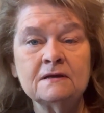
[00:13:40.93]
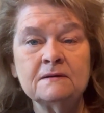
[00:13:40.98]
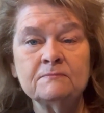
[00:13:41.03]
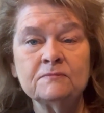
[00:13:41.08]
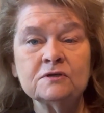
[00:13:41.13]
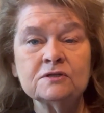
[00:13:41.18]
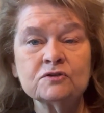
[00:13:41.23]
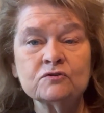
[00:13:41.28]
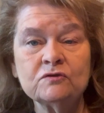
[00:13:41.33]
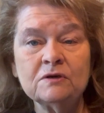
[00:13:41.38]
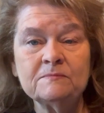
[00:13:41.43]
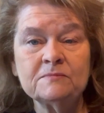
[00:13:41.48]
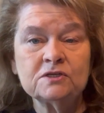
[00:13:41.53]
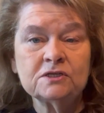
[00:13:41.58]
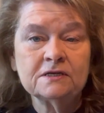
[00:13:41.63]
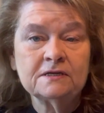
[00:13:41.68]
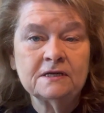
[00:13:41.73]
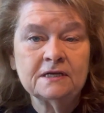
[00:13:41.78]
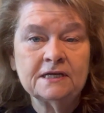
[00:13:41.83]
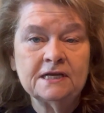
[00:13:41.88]

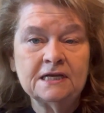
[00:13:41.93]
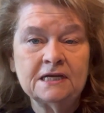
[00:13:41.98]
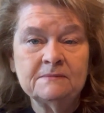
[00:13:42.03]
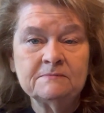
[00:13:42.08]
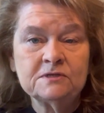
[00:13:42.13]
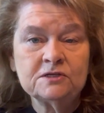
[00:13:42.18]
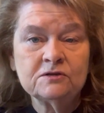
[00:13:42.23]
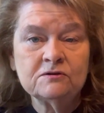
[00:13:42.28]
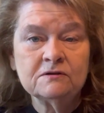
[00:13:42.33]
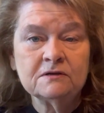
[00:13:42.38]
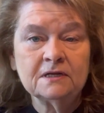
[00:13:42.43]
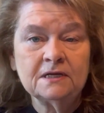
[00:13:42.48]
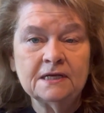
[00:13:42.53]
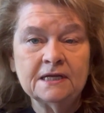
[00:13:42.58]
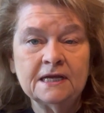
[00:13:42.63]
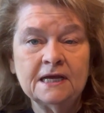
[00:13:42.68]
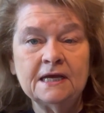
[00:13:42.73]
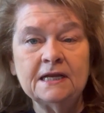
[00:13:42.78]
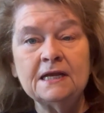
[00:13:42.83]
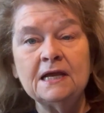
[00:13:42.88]
again, I'm circling
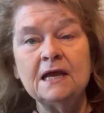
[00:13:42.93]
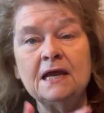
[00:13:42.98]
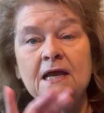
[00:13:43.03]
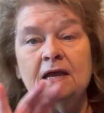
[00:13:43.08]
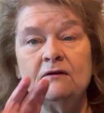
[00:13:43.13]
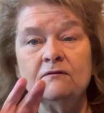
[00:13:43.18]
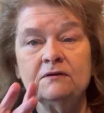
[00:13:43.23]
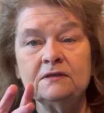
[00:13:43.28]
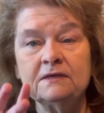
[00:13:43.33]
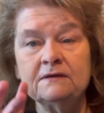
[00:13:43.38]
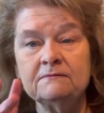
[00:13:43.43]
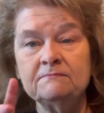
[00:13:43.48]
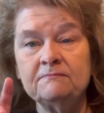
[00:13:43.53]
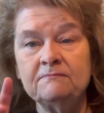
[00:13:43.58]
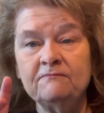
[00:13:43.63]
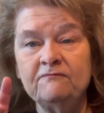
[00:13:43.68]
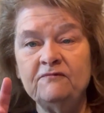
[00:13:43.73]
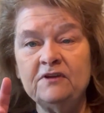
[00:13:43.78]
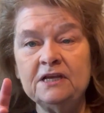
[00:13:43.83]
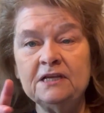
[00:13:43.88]
it with a
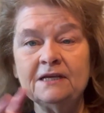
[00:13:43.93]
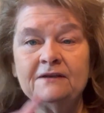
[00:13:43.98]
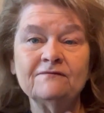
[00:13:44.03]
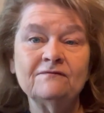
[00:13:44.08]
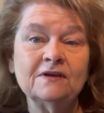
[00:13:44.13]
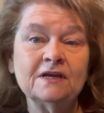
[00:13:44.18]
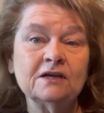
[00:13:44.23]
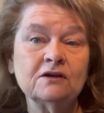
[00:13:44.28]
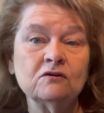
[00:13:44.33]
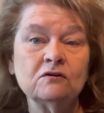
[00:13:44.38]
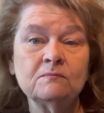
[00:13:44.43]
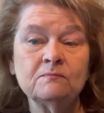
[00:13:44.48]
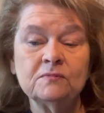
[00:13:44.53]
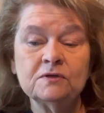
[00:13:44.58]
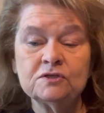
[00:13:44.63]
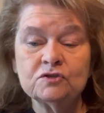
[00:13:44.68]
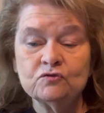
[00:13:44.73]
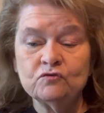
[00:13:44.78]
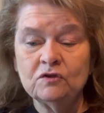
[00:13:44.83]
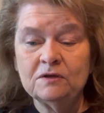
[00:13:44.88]
feeling finger.
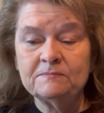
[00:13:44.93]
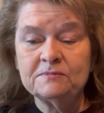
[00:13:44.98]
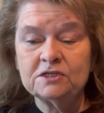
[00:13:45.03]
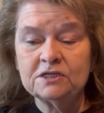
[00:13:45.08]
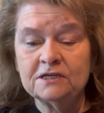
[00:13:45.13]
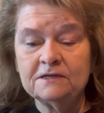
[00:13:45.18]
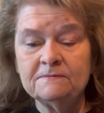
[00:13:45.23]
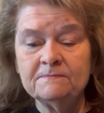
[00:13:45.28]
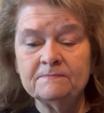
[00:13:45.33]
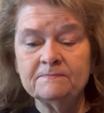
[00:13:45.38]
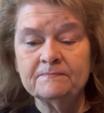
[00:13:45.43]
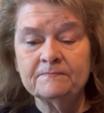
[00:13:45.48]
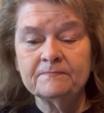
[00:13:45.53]
Prescription.